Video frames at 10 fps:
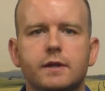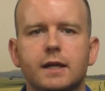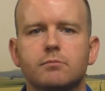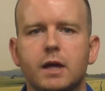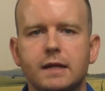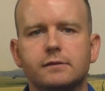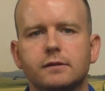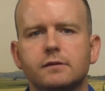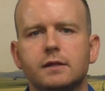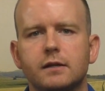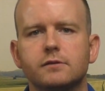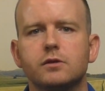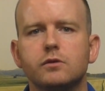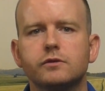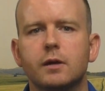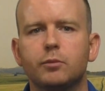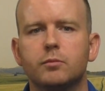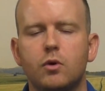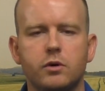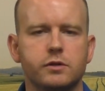and basis as two
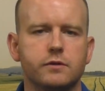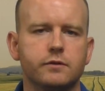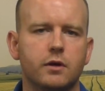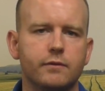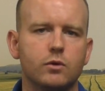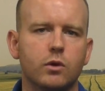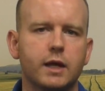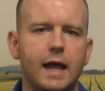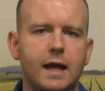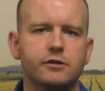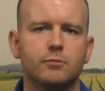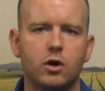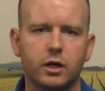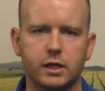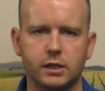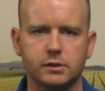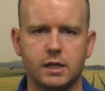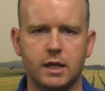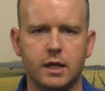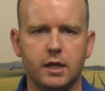separate portions of your cash marketing.
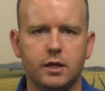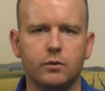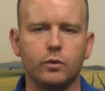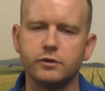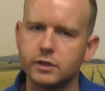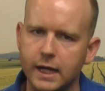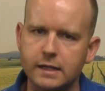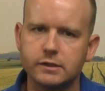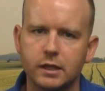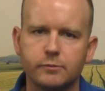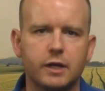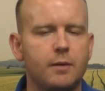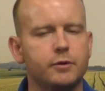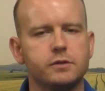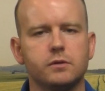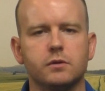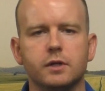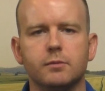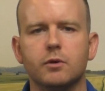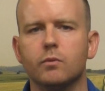With change comes
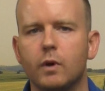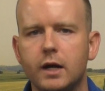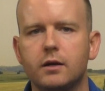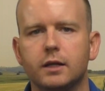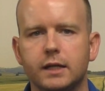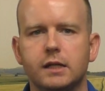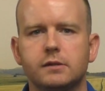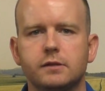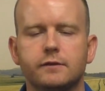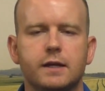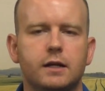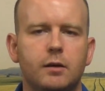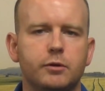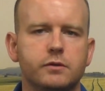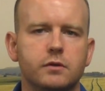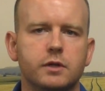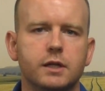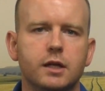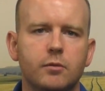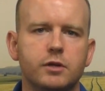opportunity, but rarely does that opportunity
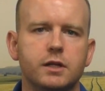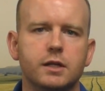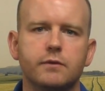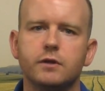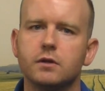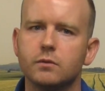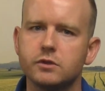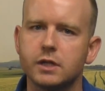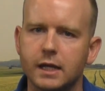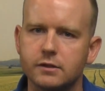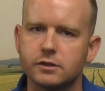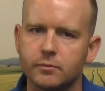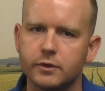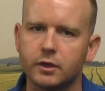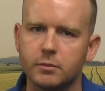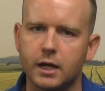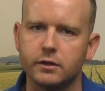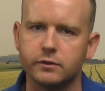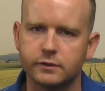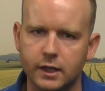come to you if you don't change something about
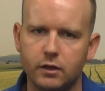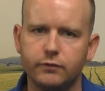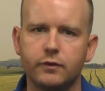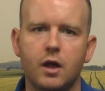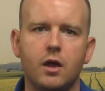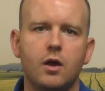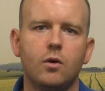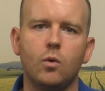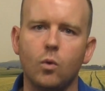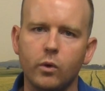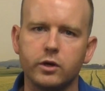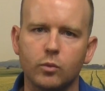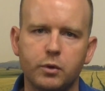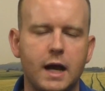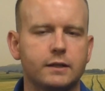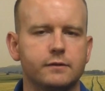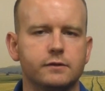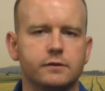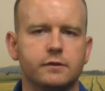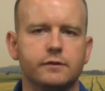yourself or your
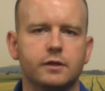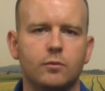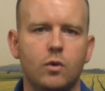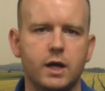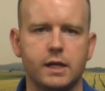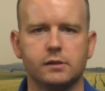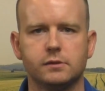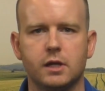practices in some way